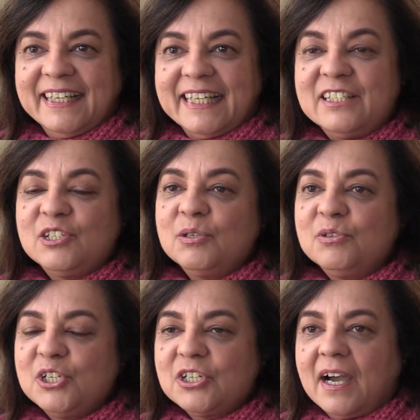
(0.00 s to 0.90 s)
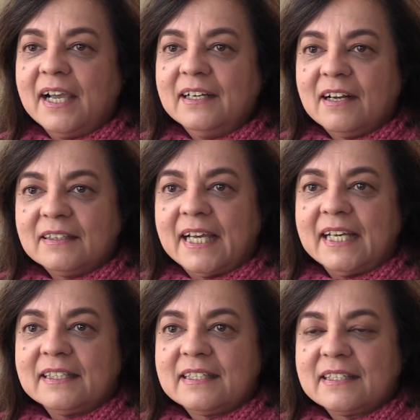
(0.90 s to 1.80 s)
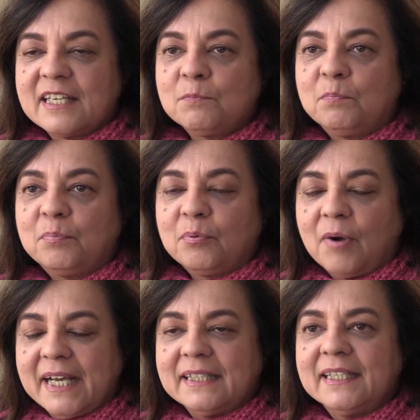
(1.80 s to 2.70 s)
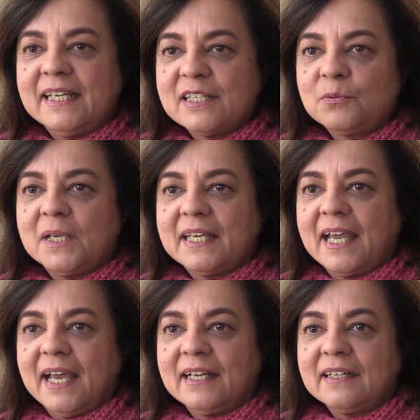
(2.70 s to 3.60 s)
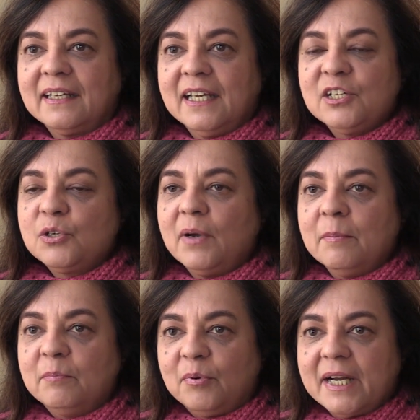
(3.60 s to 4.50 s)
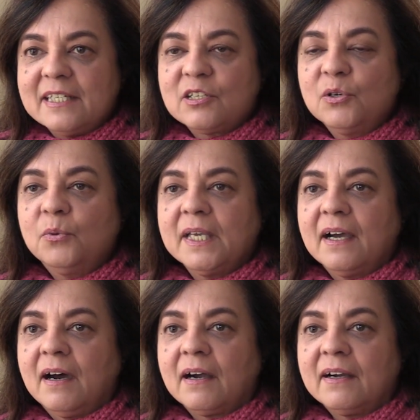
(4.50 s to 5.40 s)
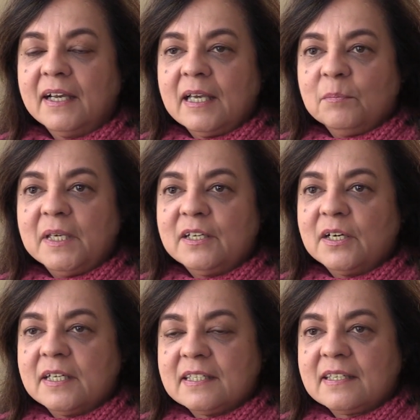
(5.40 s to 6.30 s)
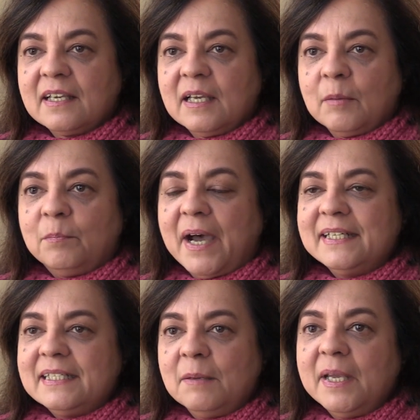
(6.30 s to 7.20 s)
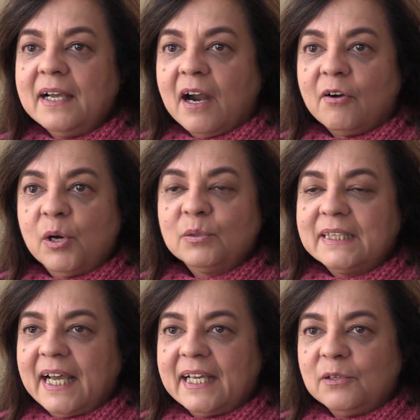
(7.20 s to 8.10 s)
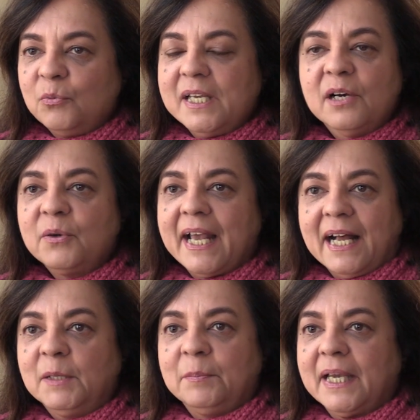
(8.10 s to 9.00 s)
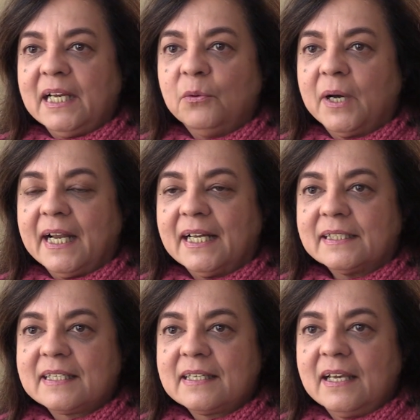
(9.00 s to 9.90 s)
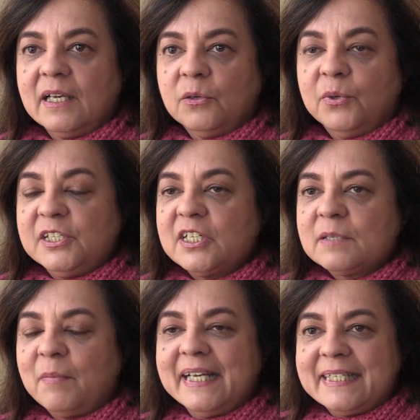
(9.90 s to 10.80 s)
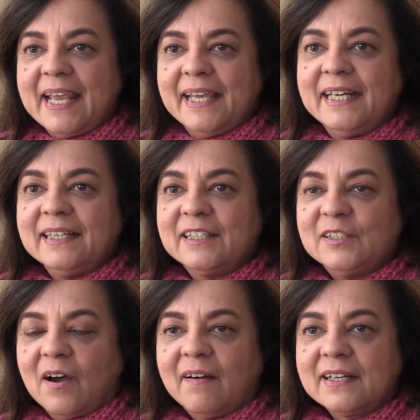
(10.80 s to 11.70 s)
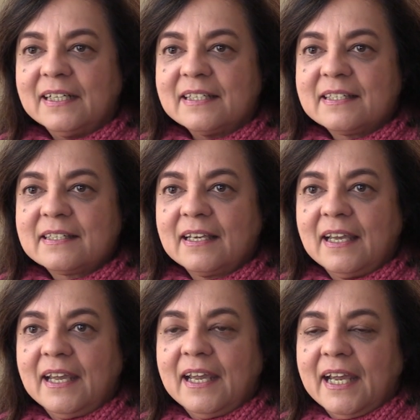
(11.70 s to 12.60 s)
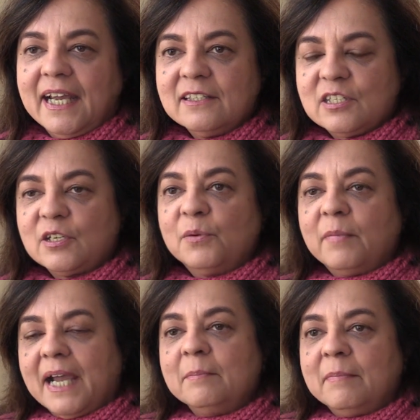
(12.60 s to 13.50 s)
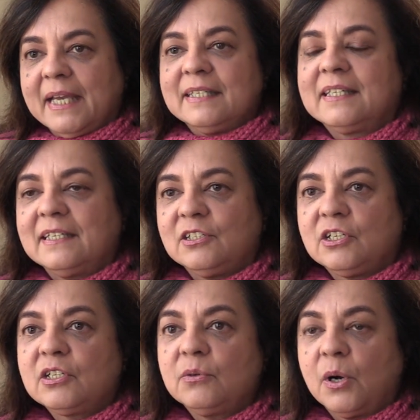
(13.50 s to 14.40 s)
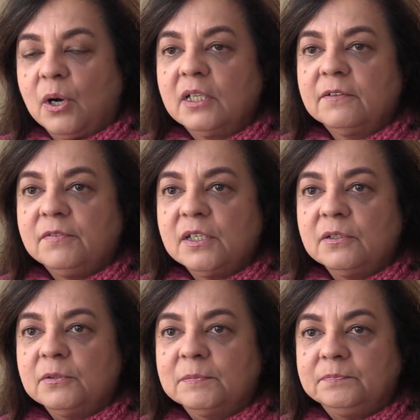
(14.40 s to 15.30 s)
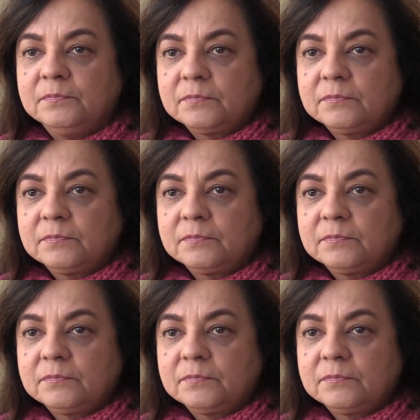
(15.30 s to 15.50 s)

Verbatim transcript: is to shine our lights as brightly as we can, to embrace who we are. Because by dimming our own light, we don't help anyone else. We're just maintaining the darkness. And so, my message to all of you,